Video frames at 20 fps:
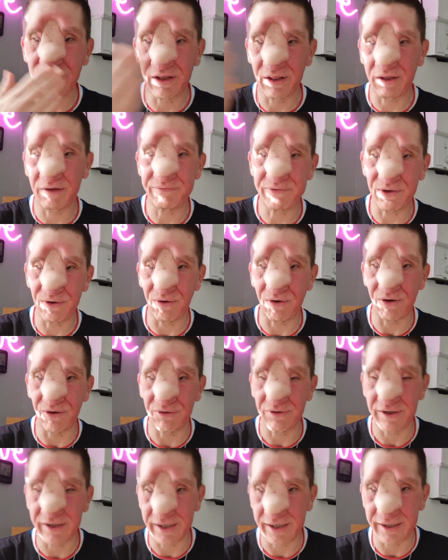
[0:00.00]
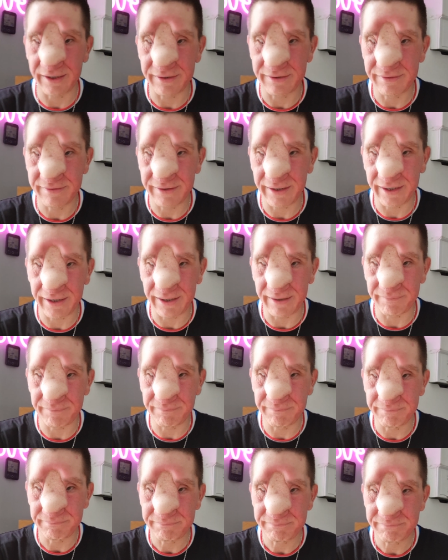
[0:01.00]
I love you all, and
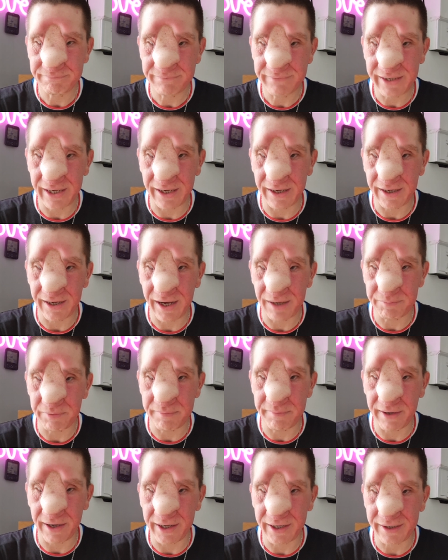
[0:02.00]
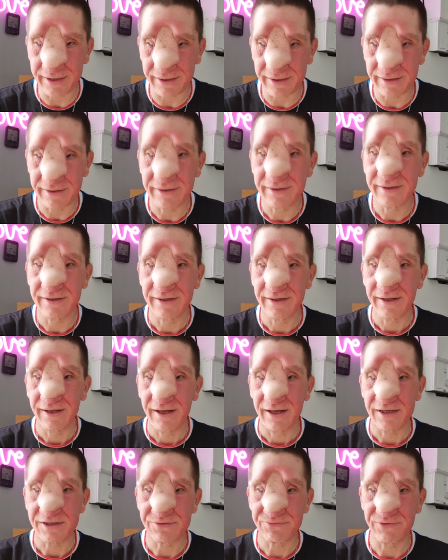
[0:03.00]
yeah, I'll be back
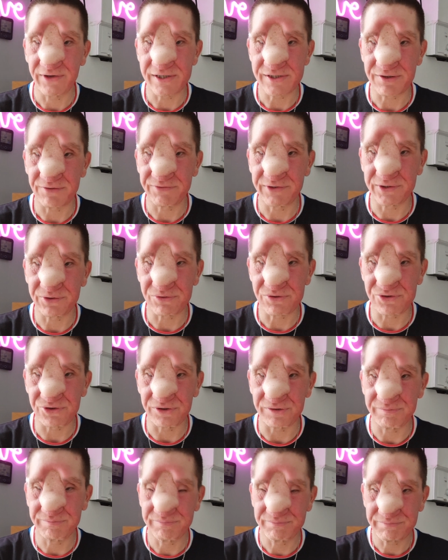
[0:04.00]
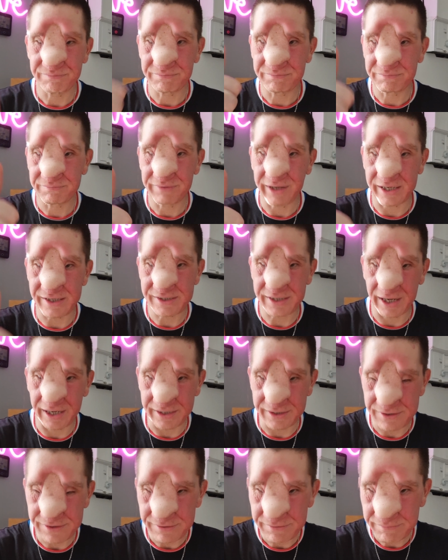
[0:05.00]
as fit as a fiddle soon. Thanks
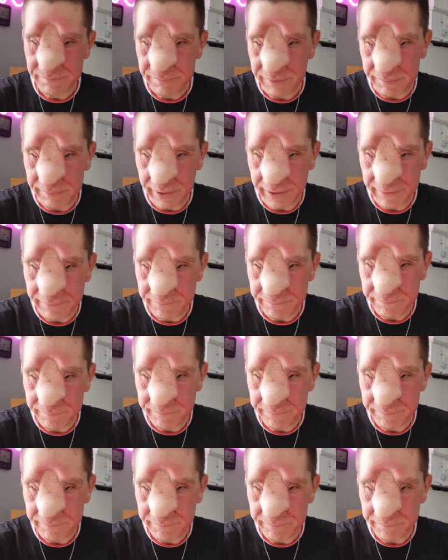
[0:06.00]
guys. Bye bye.